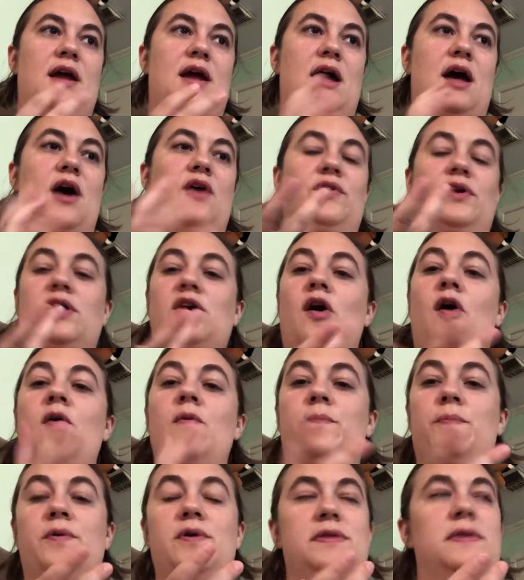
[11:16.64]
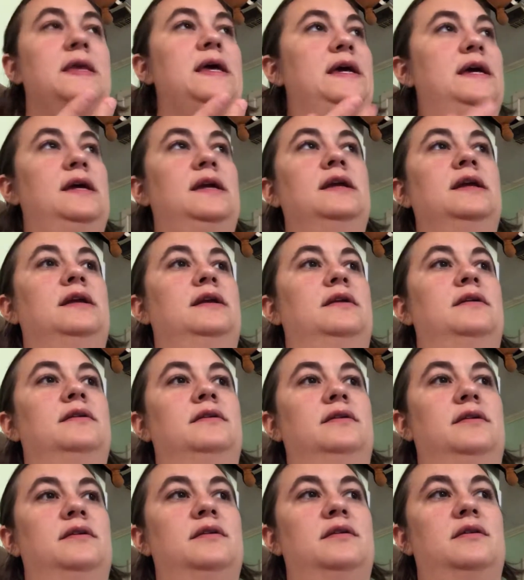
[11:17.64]
how to cope with it,
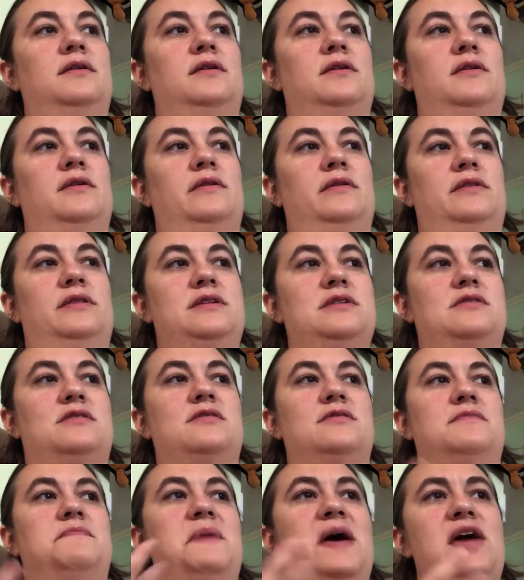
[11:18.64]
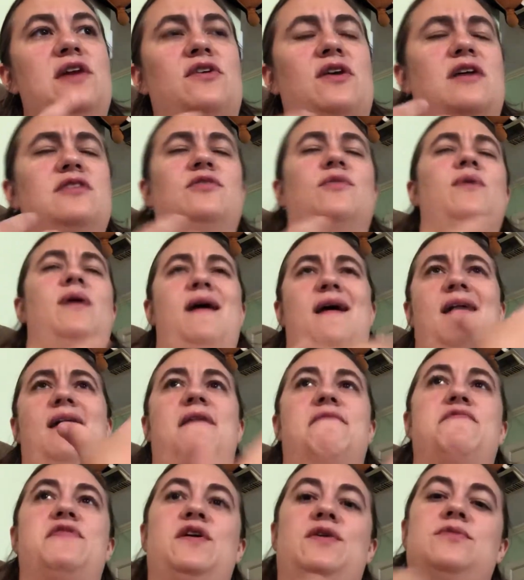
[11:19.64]
and this is better. I don't
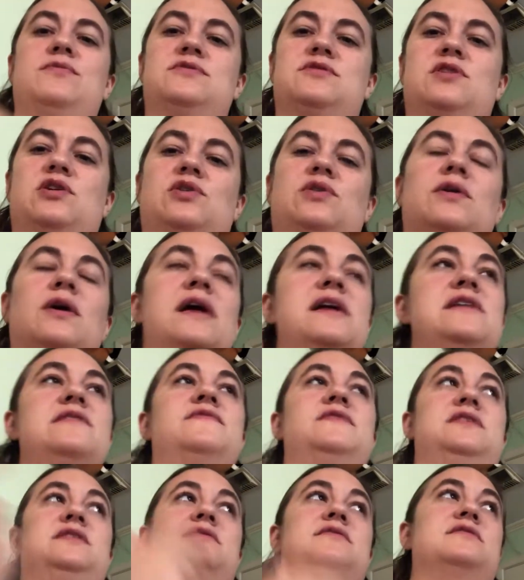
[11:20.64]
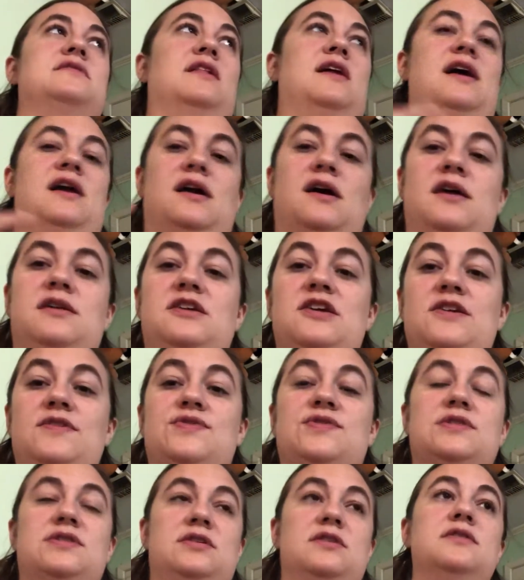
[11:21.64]
have those cravings like I
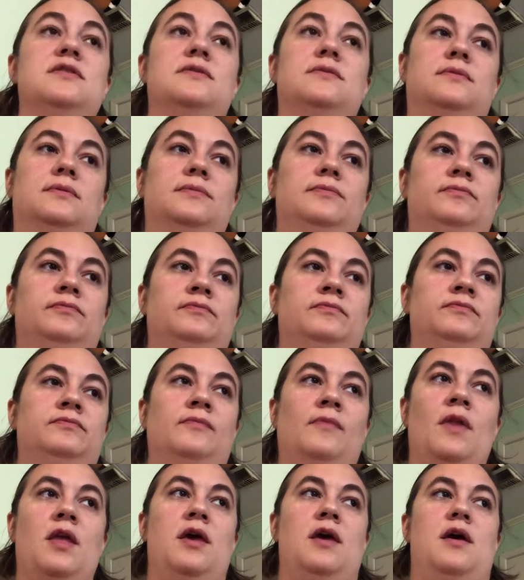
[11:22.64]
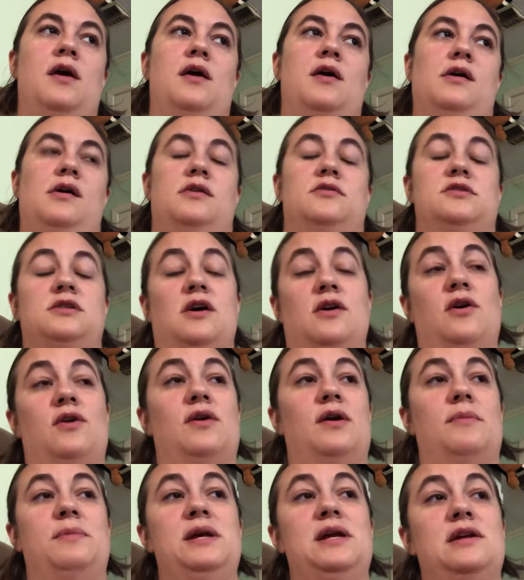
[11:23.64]
used to. So,
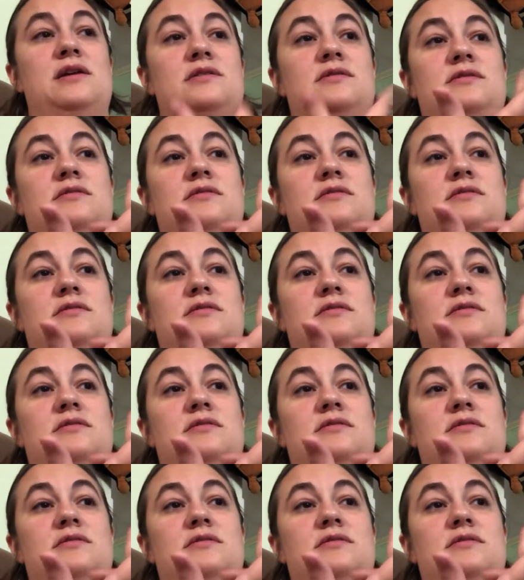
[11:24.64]
I mean,